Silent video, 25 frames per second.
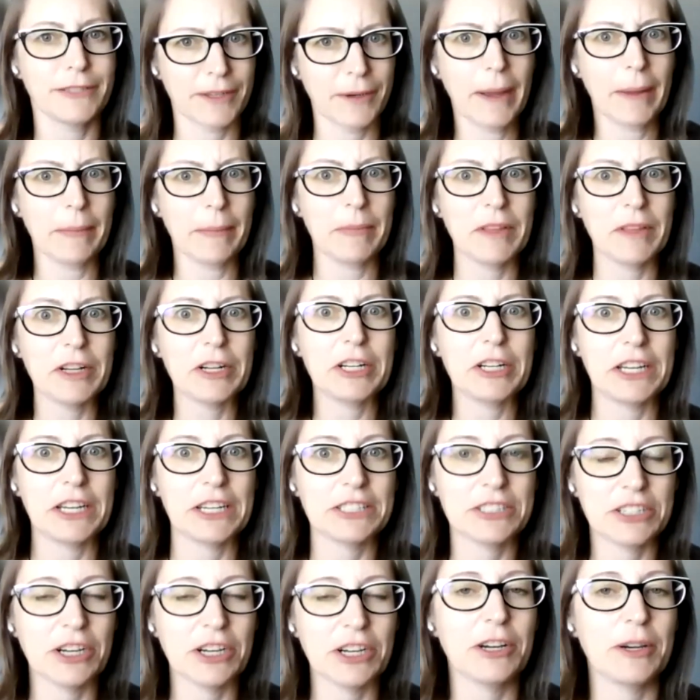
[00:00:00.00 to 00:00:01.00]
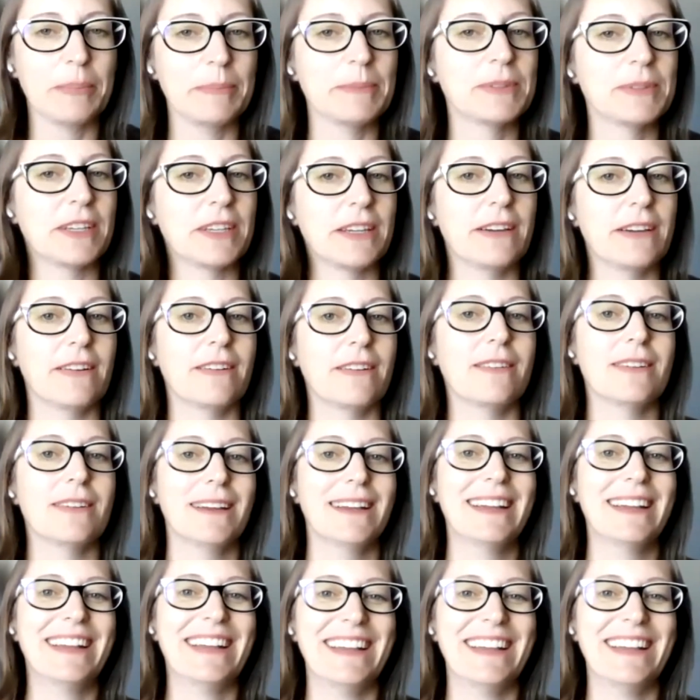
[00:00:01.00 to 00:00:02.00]
so I'm learning terms here.
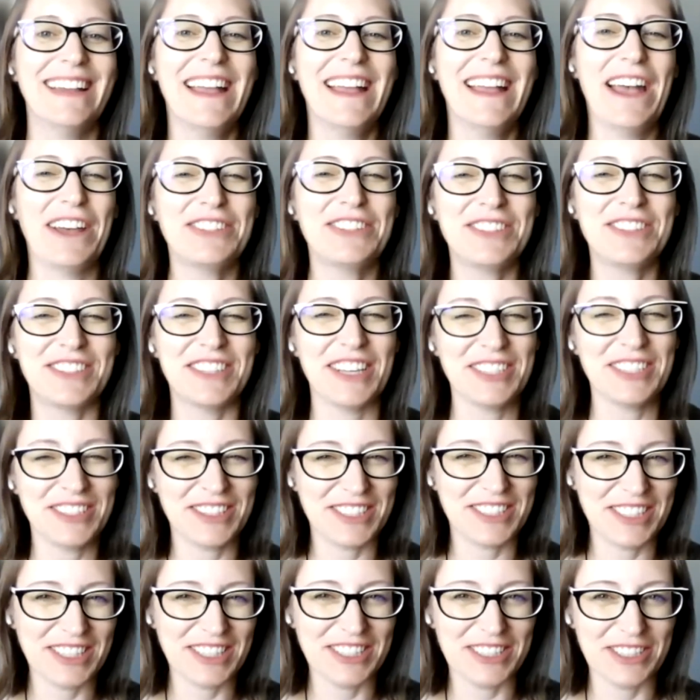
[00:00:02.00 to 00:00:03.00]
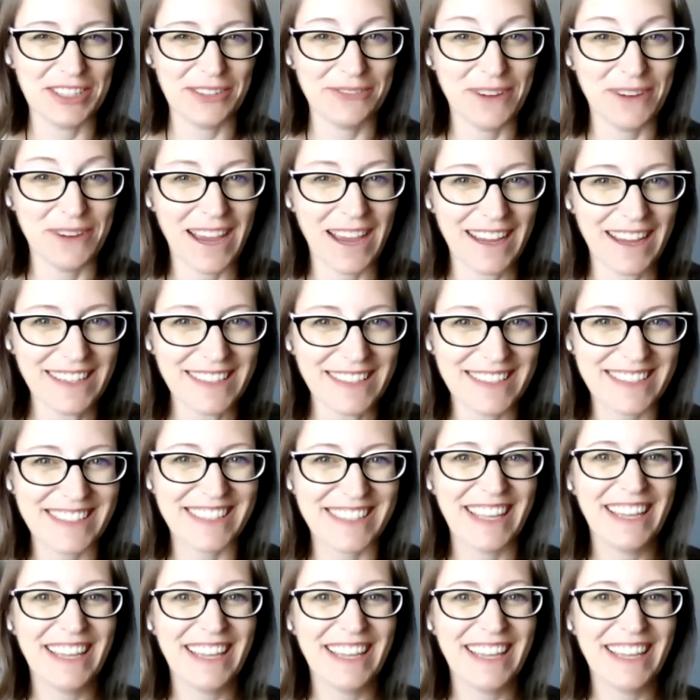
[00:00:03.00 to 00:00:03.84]
Assisted device.